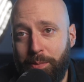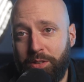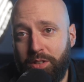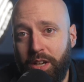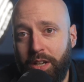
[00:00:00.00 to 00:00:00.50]
about
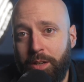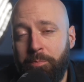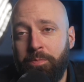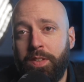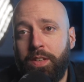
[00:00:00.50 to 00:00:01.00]
to die,
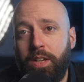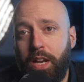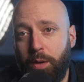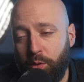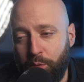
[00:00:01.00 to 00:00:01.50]

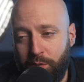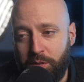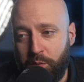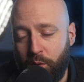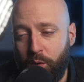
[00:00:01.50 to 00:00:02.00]
and I will lose
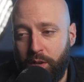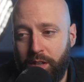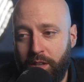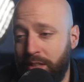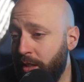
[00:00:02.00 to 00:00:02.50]
this recording.
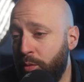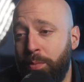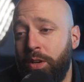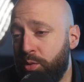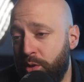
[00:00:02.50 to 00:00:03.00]
And then there will
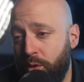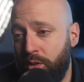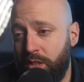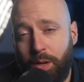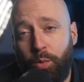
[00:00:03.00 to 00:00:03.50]
be no show
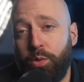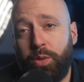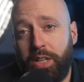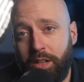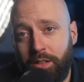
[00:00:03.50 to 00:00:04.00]
because I won't do
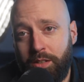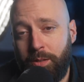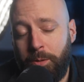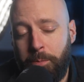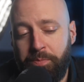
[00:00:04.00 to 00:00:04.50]
it again.
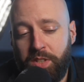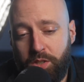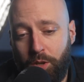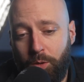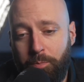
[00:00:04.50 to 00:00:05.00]

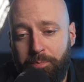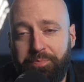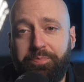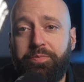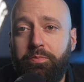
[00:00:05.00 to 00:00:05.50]
So,
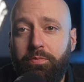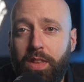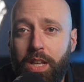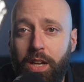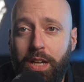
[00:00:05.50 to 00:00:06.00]

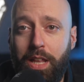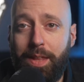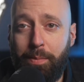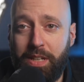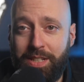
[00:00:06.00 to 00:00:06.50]

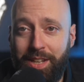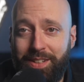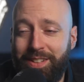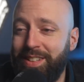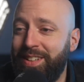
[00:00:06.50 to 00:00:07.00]
that being said,
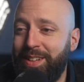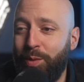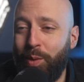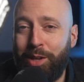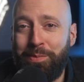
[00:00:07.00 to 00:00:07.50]

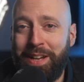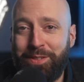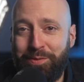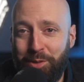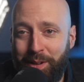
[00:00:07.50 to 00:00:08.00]
welcome back
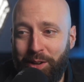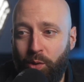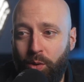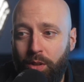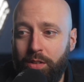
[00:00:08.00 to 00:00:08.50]
to Film My
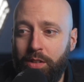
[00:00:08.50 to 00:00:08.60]
Hole.